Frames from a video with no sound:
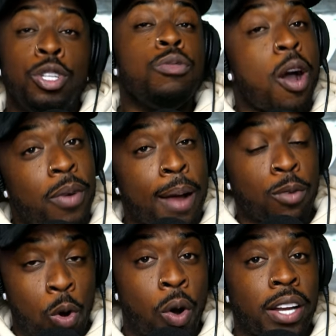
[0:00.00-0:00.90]
You know what
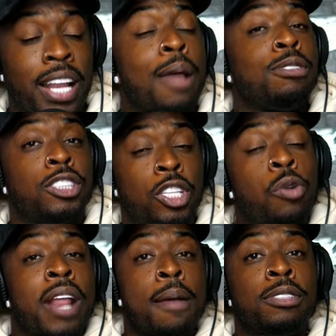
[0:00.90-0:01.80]
I'm going. They was
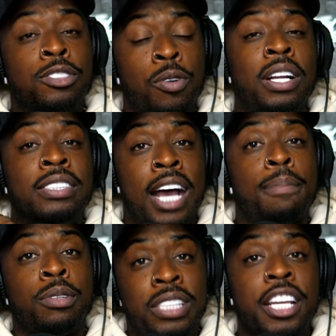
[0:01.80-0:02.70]
do. They was going to
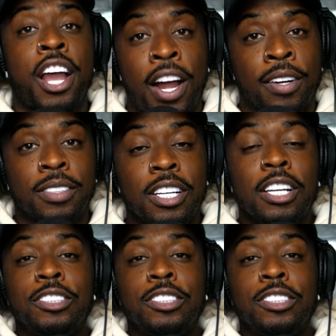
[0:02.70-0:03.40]
double D her.